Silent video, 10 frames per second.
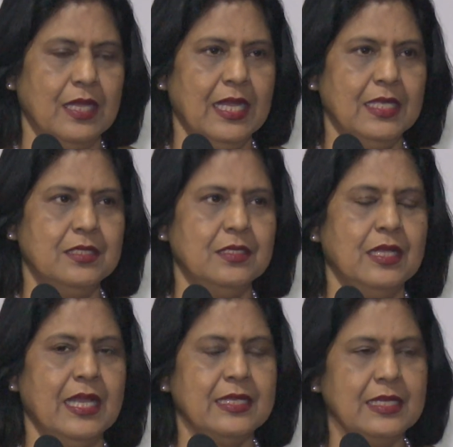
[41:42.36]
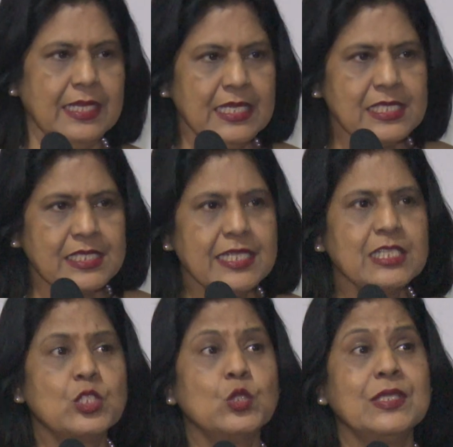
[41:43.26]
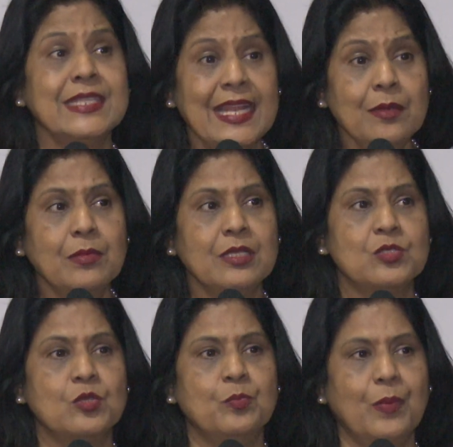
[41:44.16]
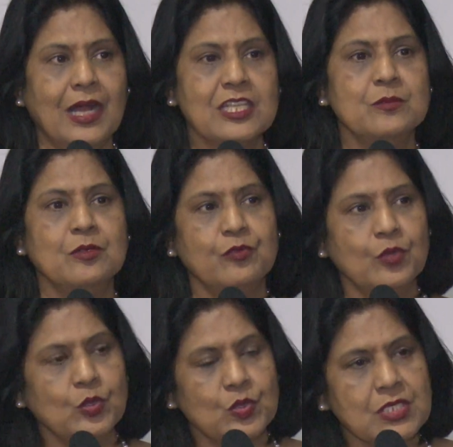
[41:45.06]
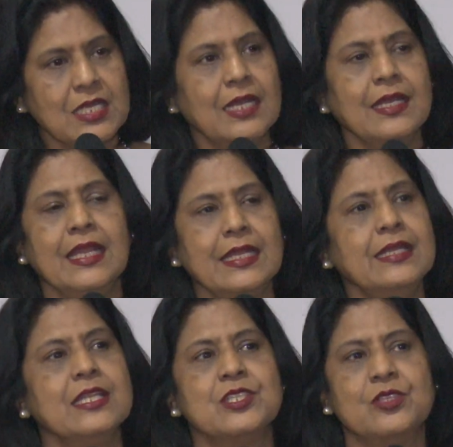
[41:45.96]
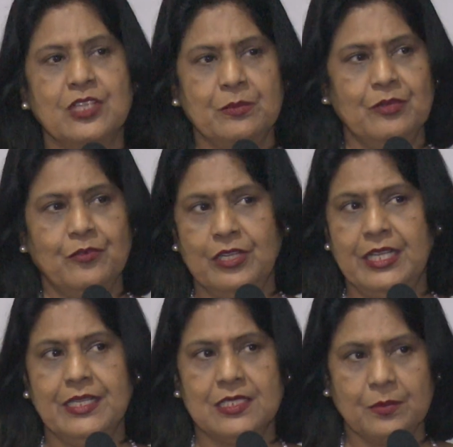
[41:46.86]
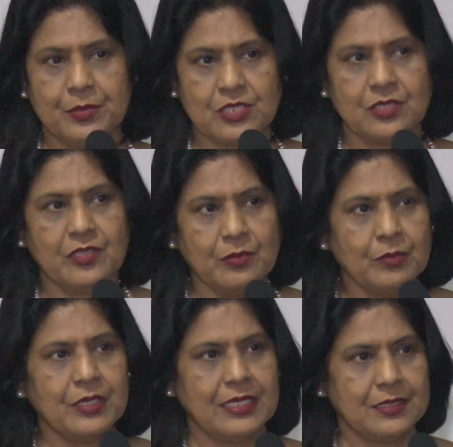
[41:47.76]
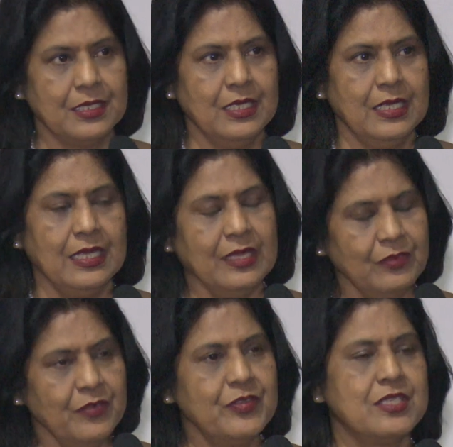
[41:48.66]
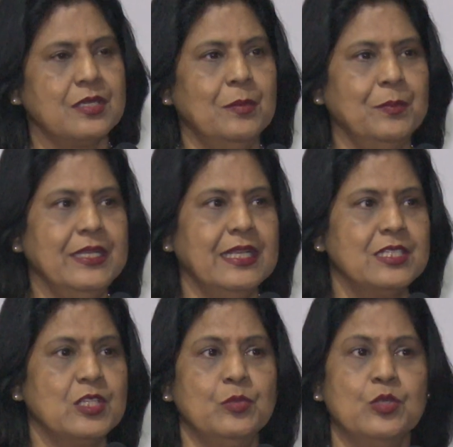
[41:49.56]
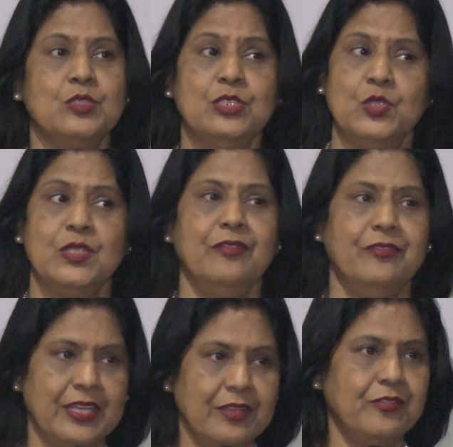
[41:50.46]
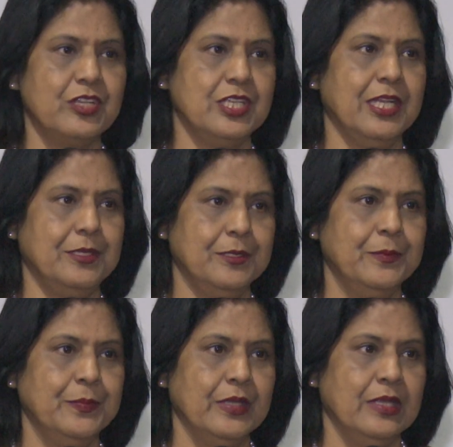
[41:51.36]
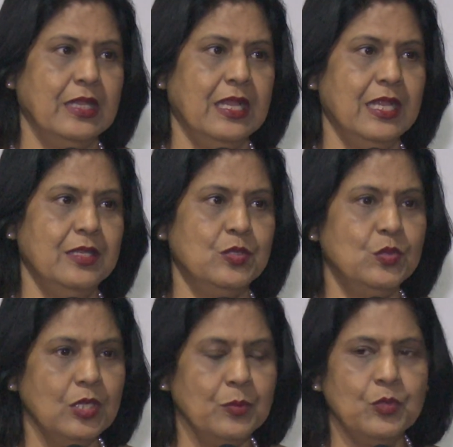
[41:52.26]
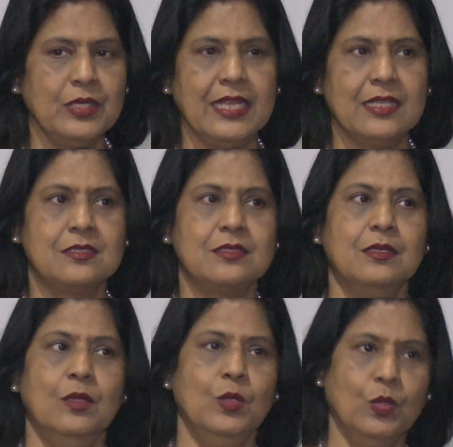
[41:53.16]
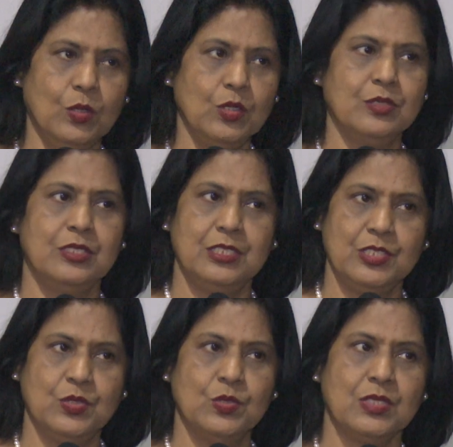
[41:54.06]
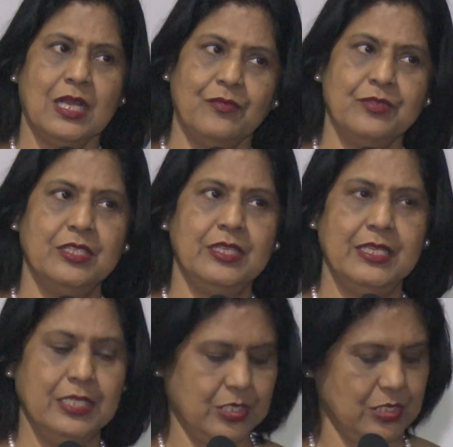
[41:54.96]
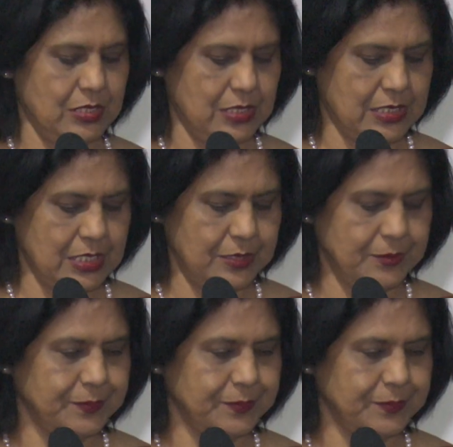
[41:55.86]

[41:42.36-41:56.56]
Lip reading: And at least 6 to 10 months should pass before you start any denture treatment for radiation patients. Remember that. Even if it's a complete denture, because tissues are very fragile. And do not put extra load on the tissues after the radiation is done.